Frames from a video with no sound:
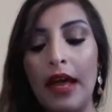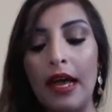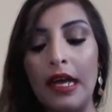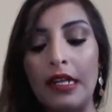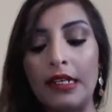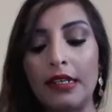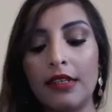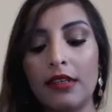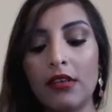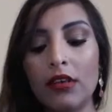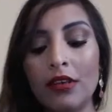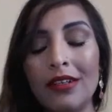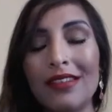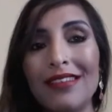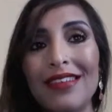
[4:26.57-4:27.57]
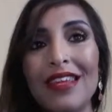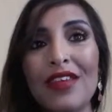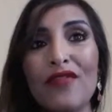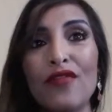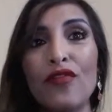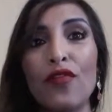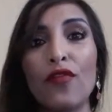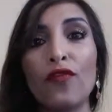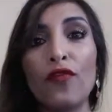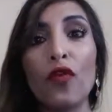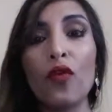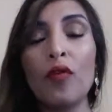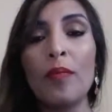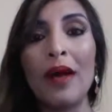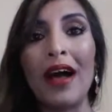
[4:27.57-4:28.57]
And honestly, for
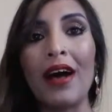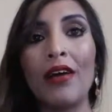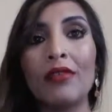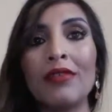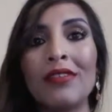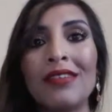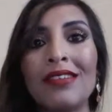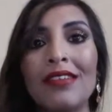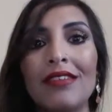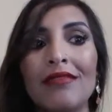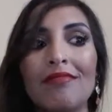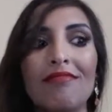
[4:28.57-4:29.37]
£4,